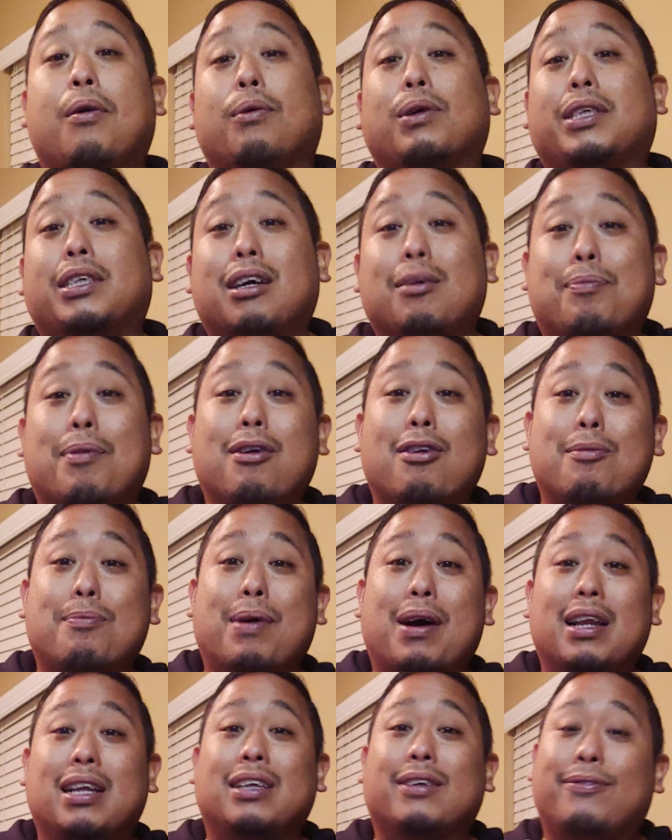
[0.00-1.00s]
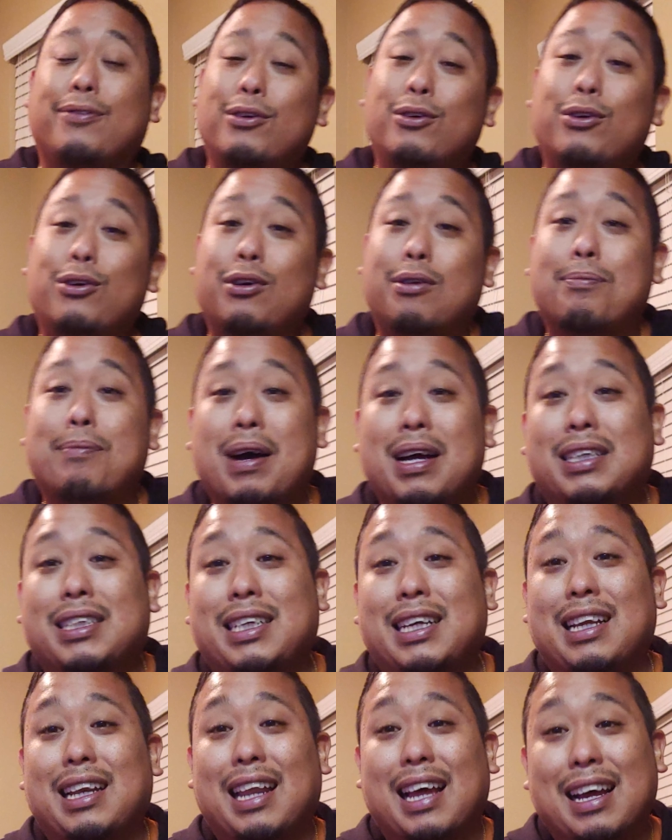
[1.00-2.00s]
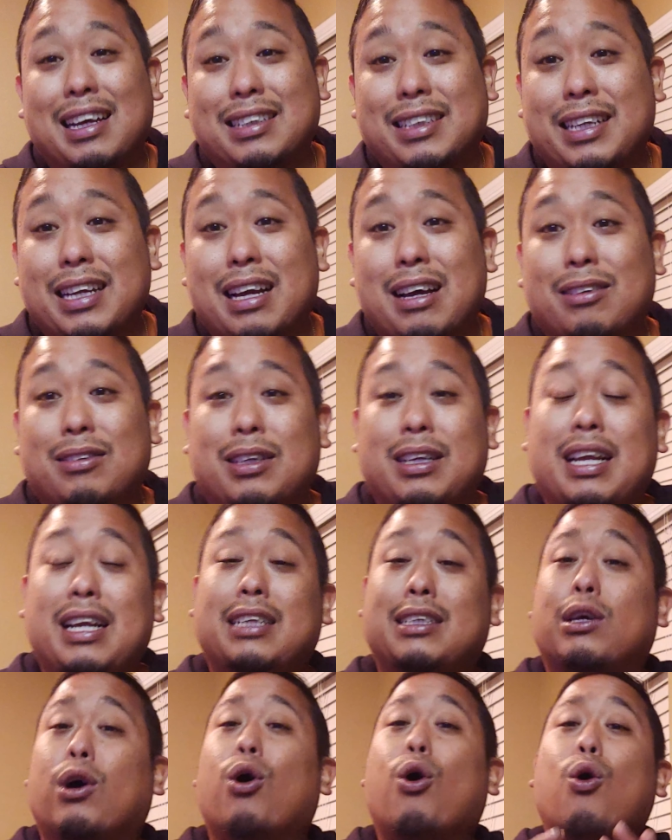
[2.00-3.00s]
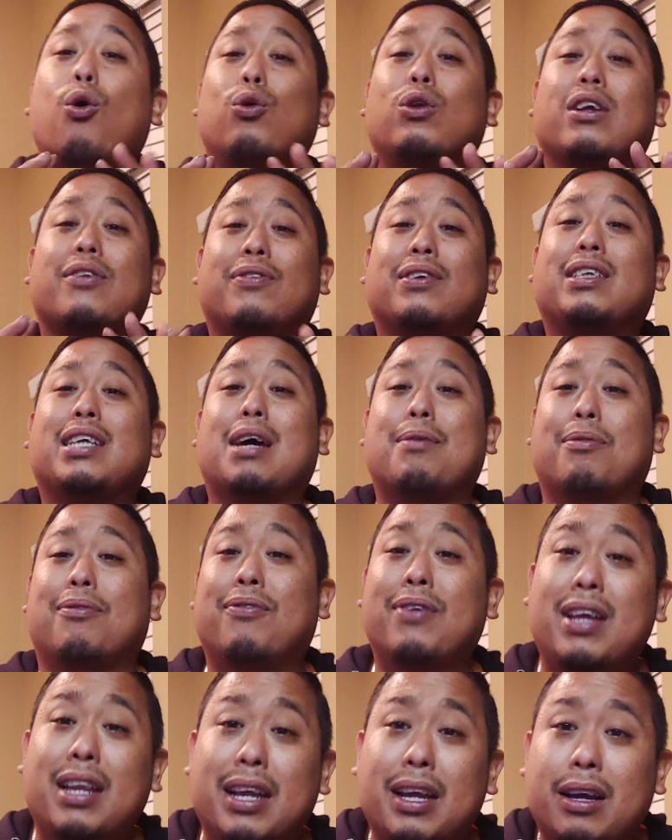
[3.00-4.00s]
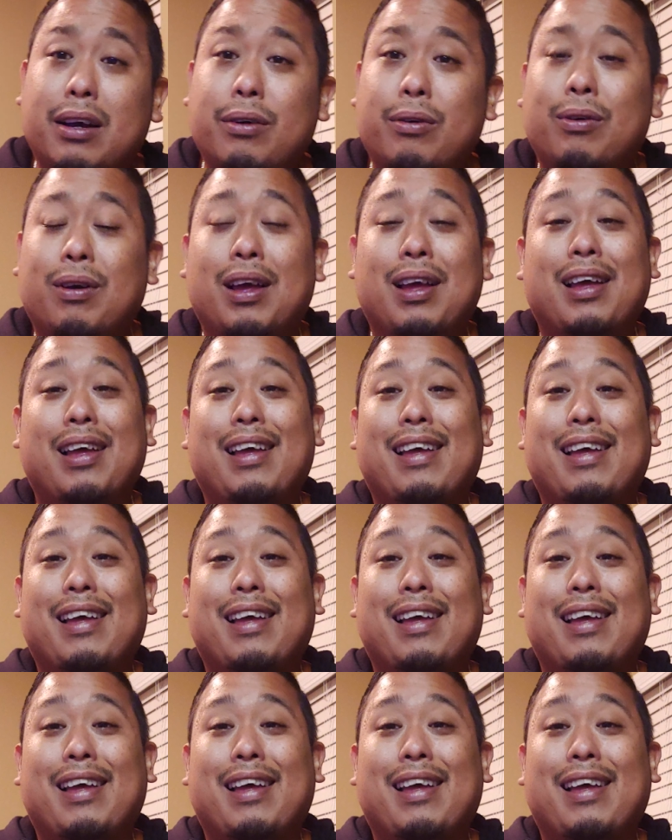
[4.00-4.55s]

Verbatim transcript: What's up everybody, it's Food Mindset Lifestyle. Today is a whole different type of video.